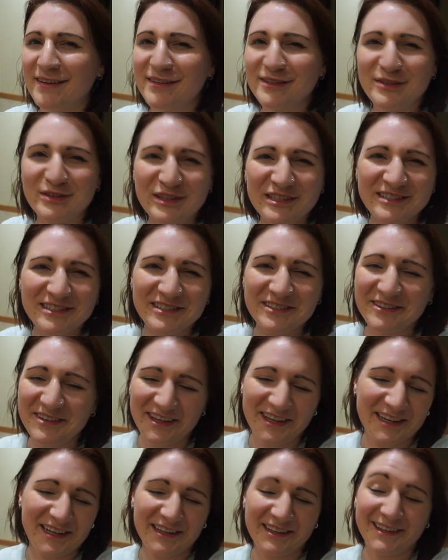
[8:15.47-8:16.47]
so he's still
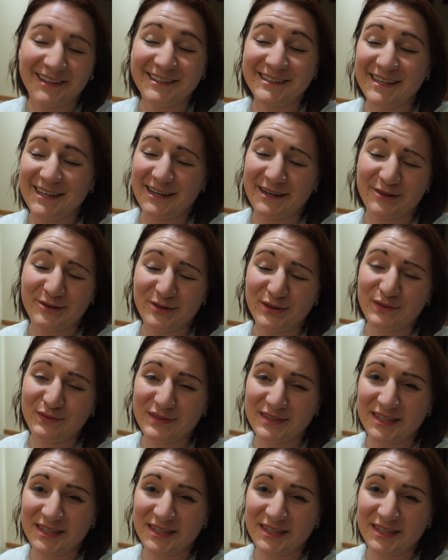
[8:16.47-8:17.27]
getting like 10 hours of